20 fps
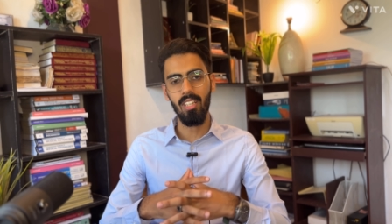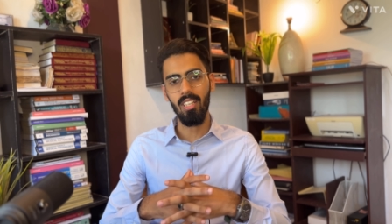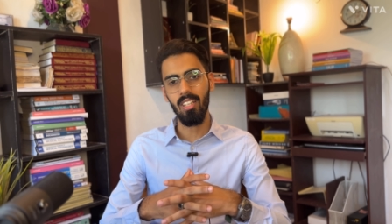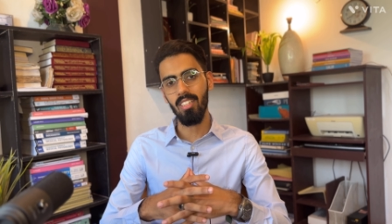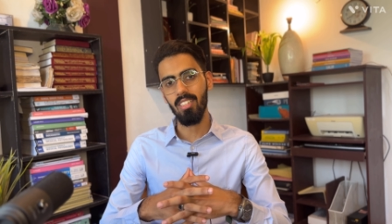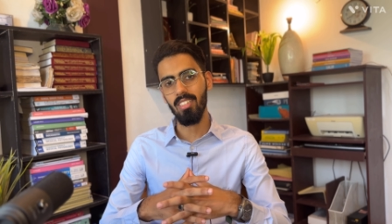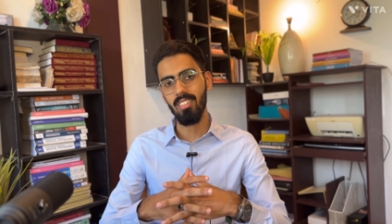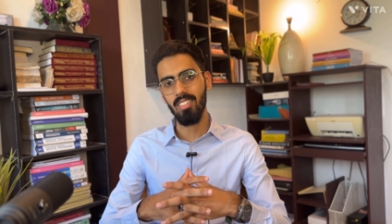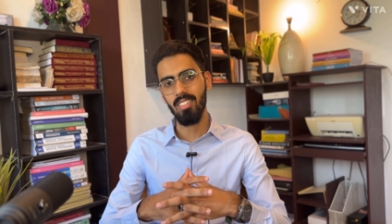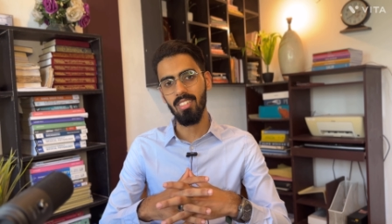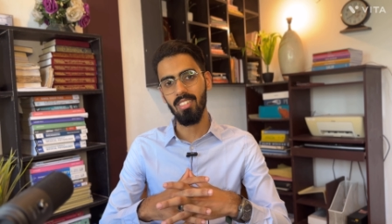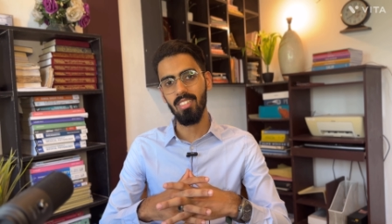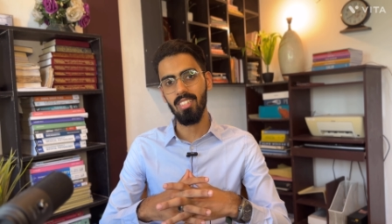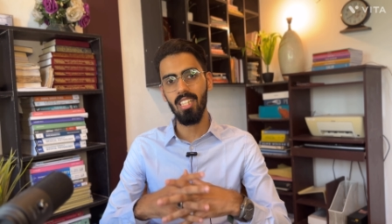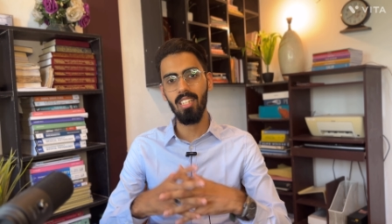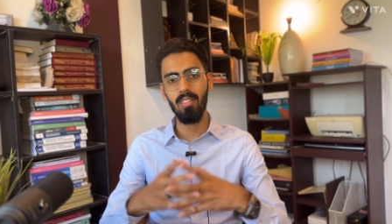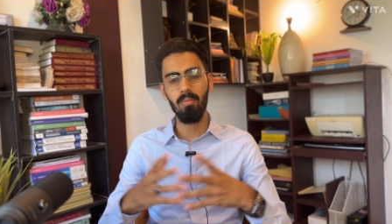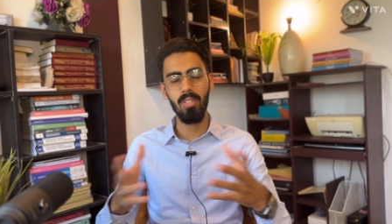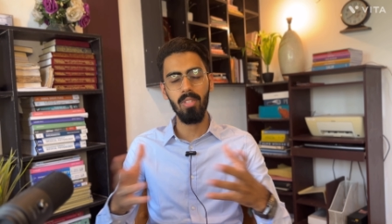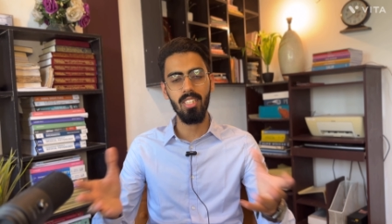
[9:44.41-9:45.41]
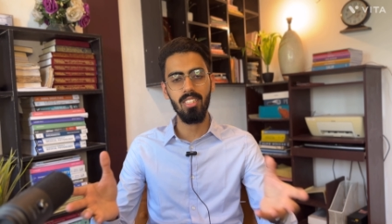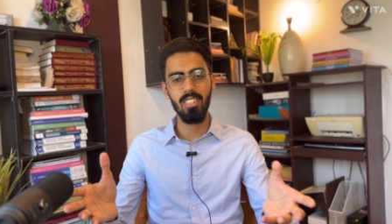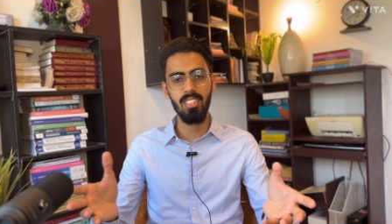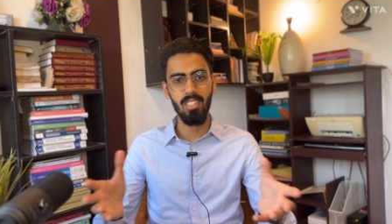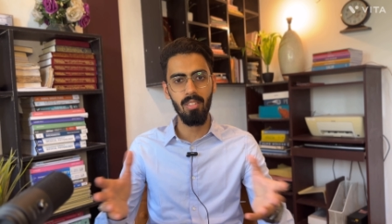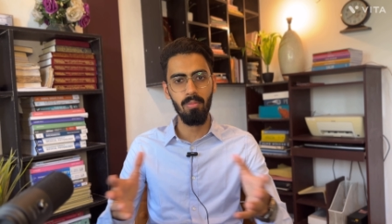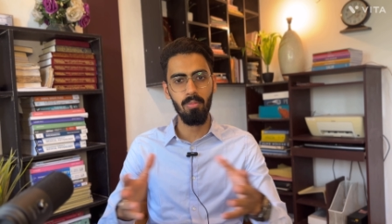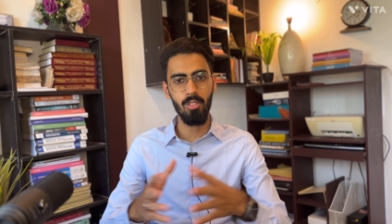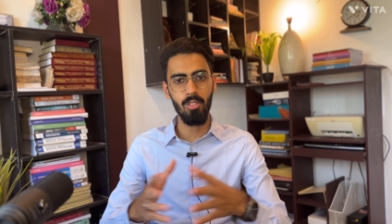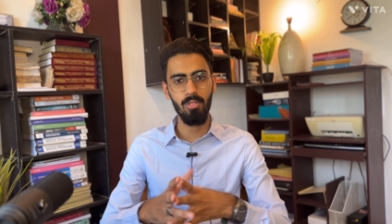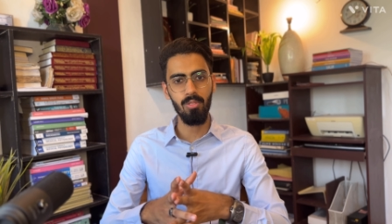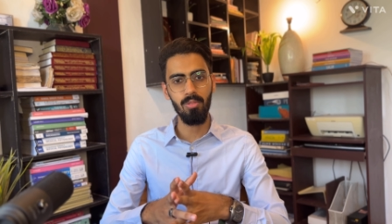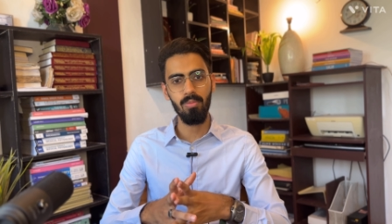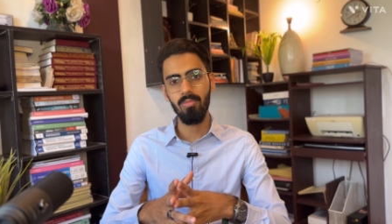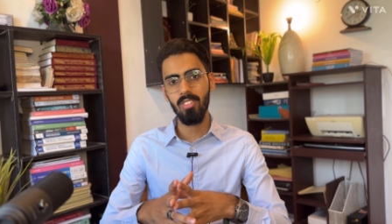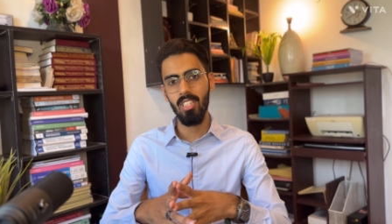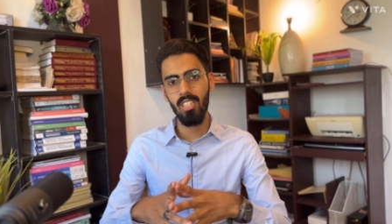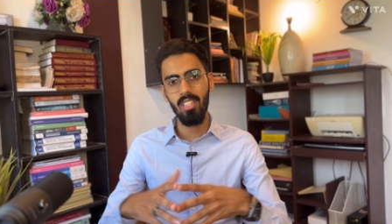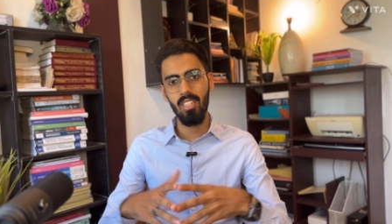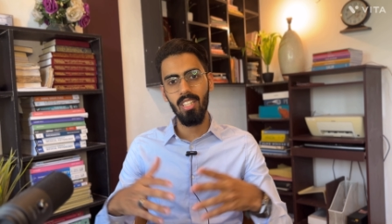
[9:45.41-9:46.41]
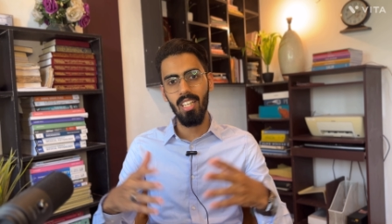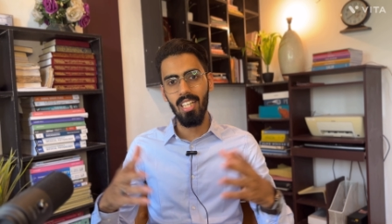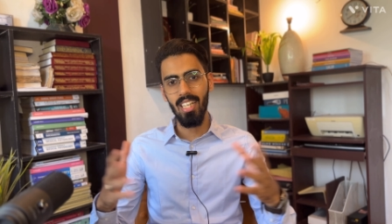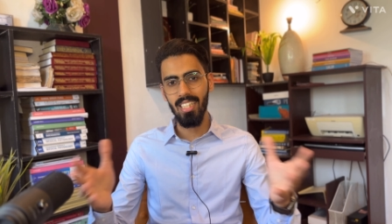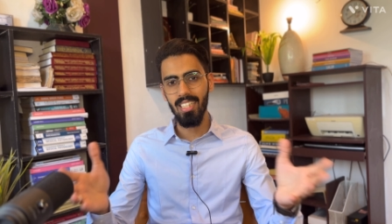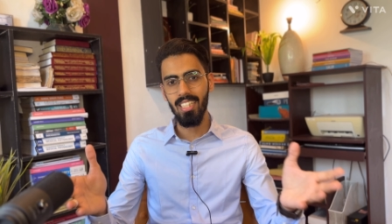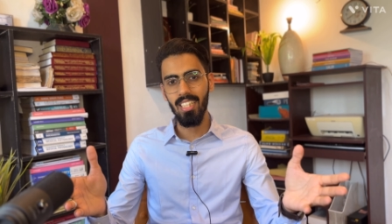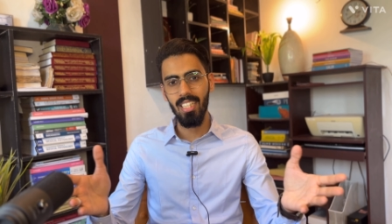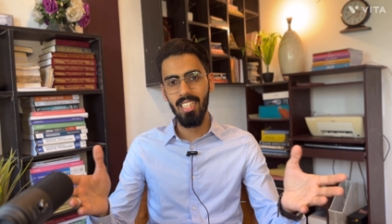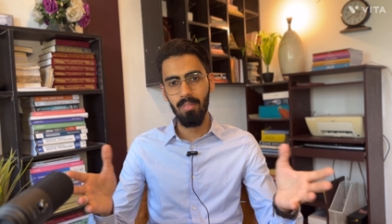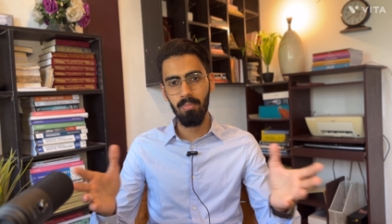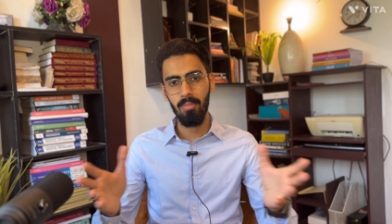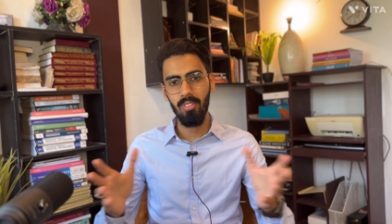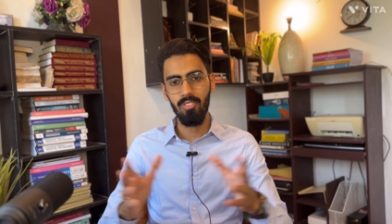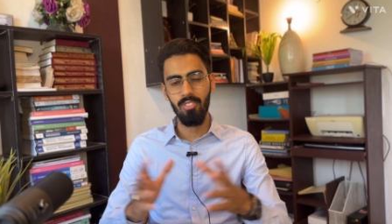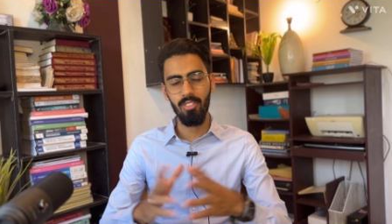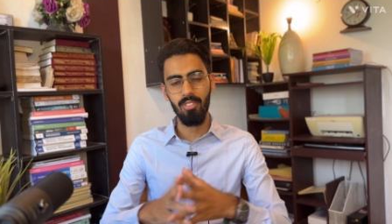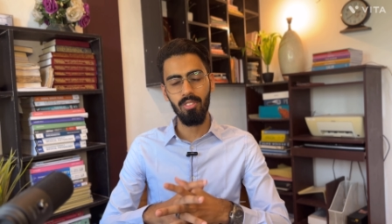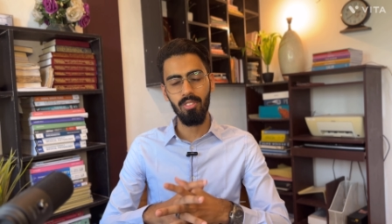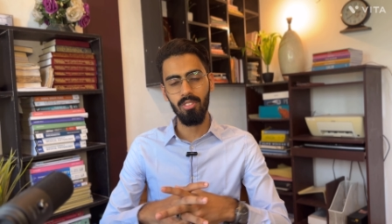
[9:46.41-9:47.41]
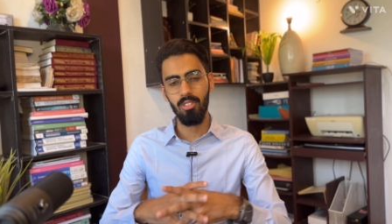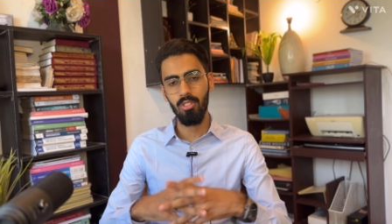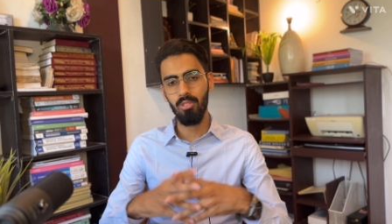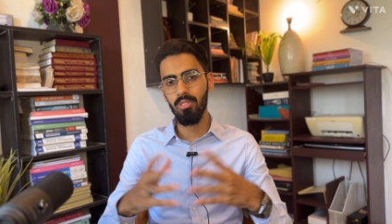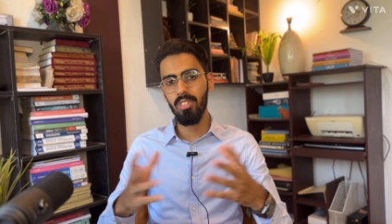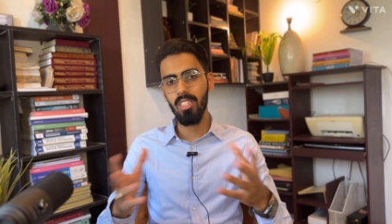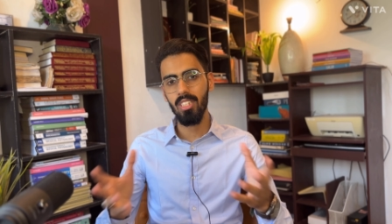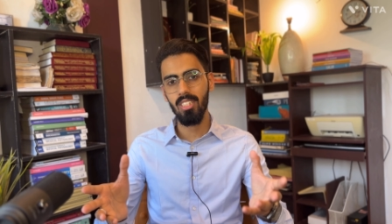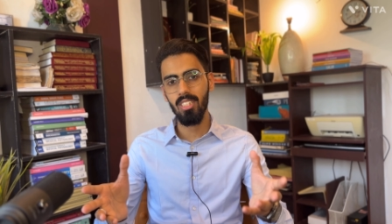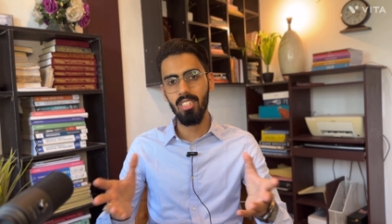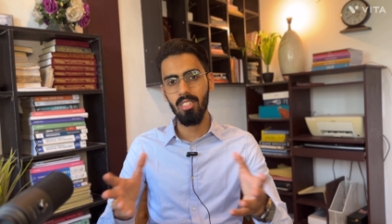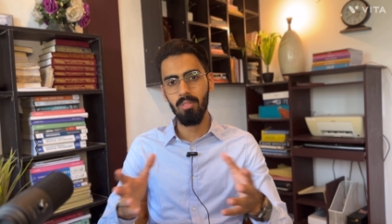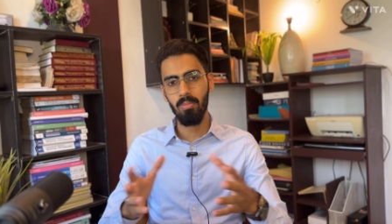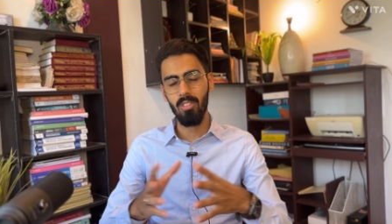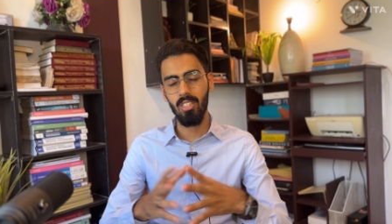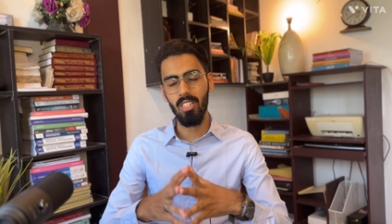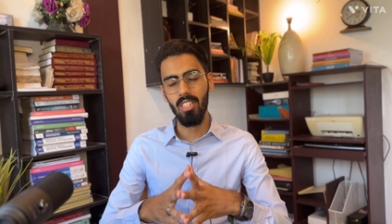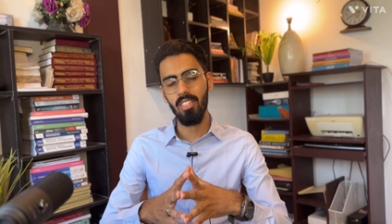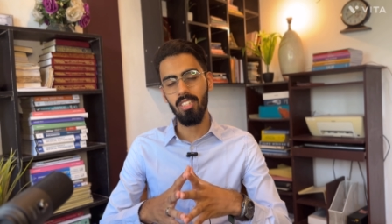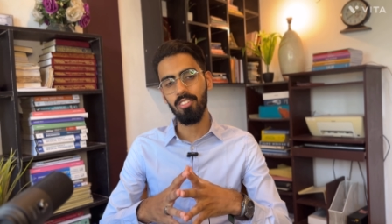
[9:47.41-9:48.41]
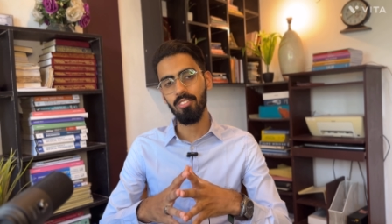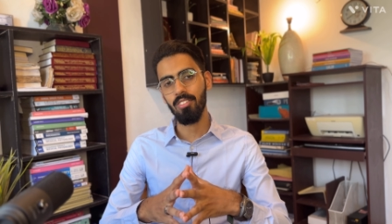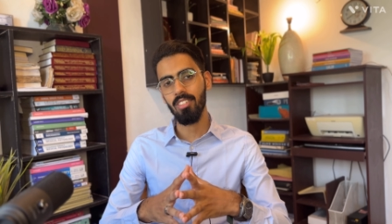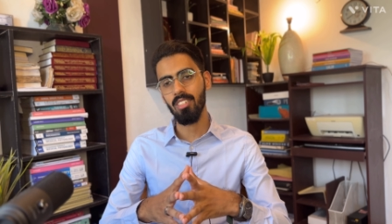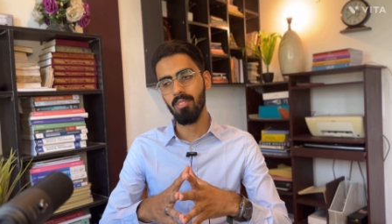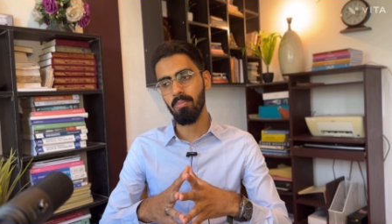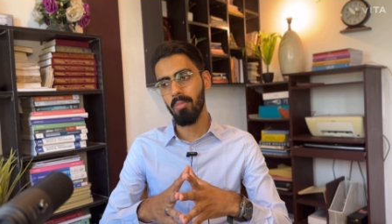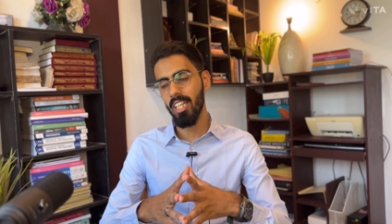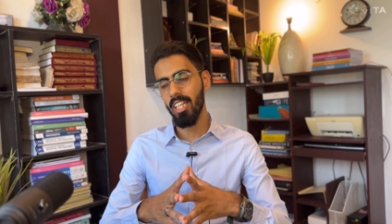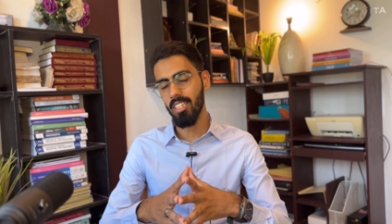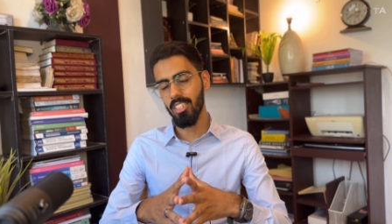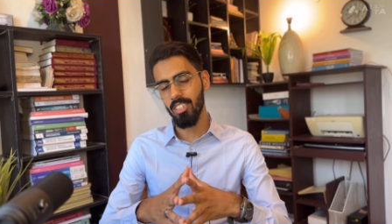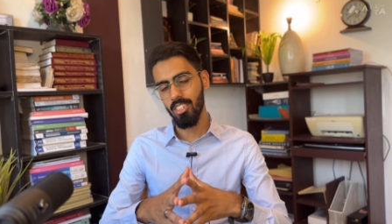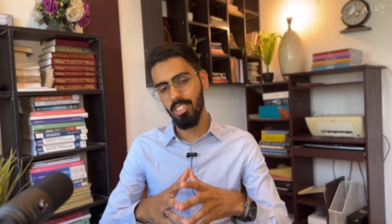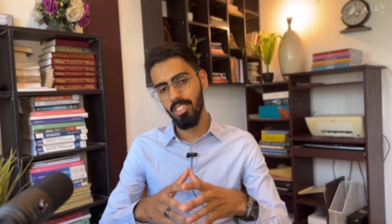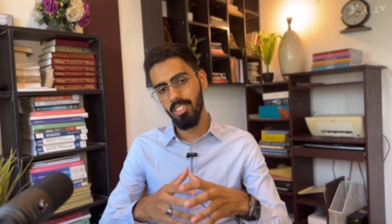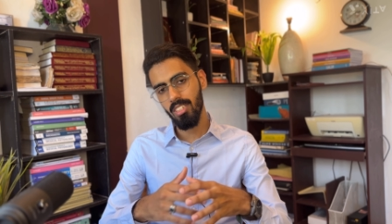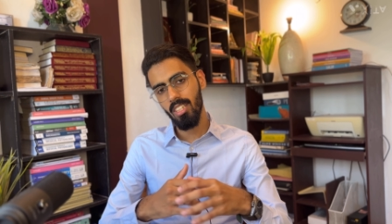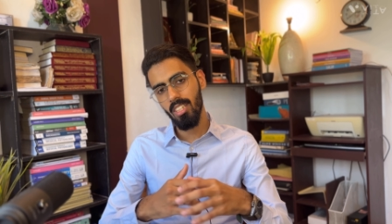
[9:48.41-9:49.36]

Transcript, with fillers: I did my step two a day before, two days prior to his marriage.